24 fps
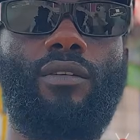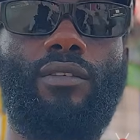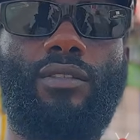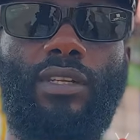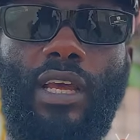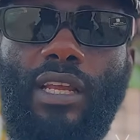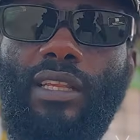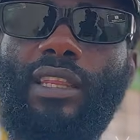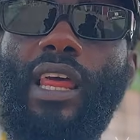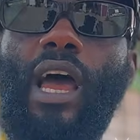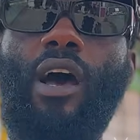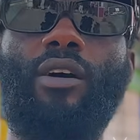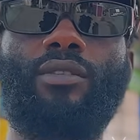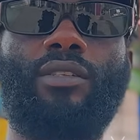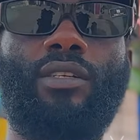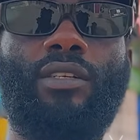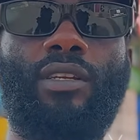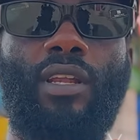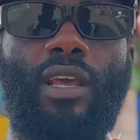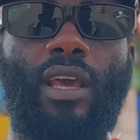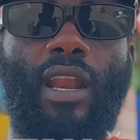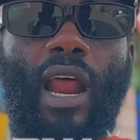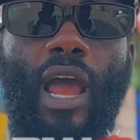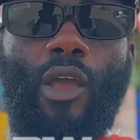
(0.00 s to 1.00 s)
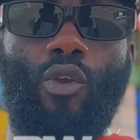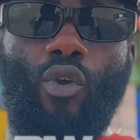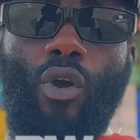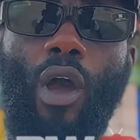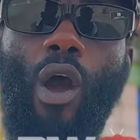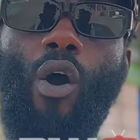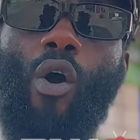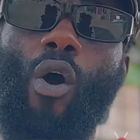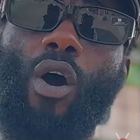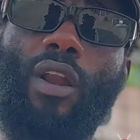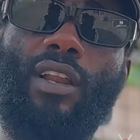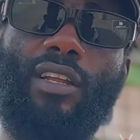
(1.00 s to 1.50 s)
10,000 naira, you can
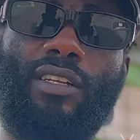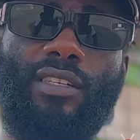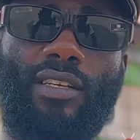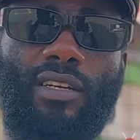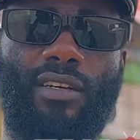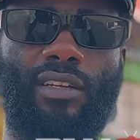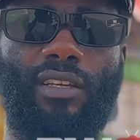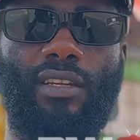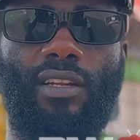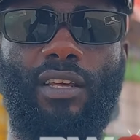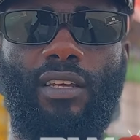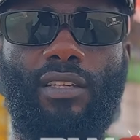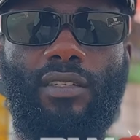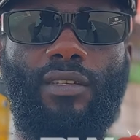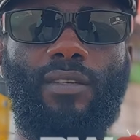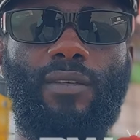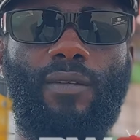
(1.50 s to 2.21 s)
hold it 3 days.